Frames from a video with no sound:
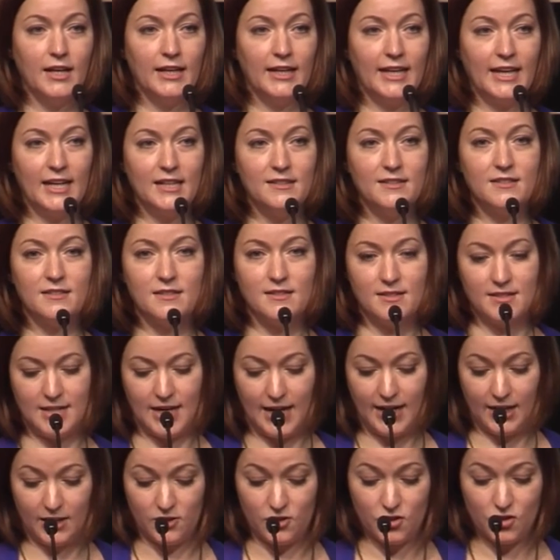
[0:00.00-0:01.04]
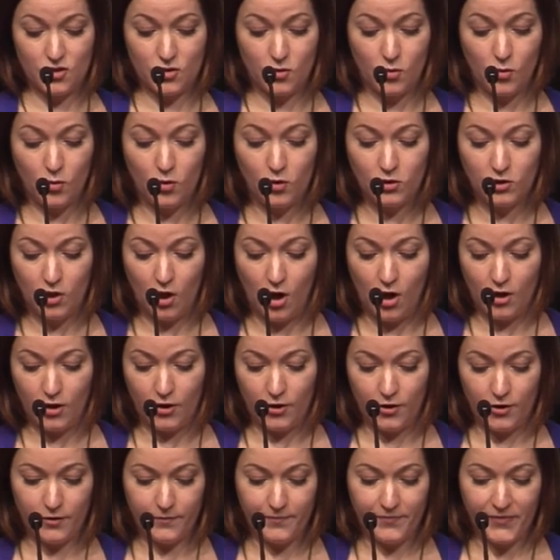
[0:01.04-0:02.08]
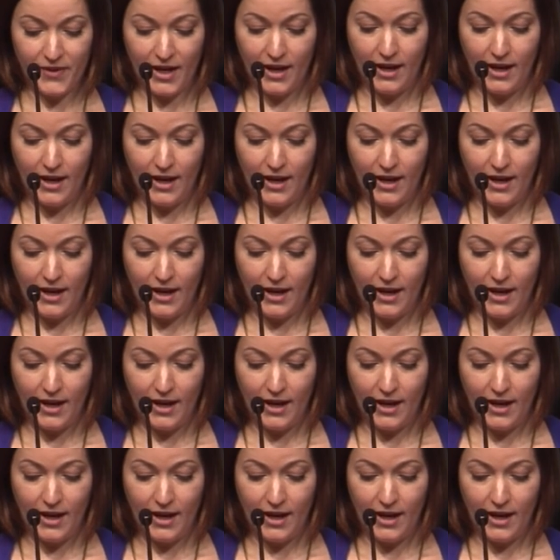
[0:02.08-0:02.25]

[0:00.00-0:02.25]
Kids stayed in school longer.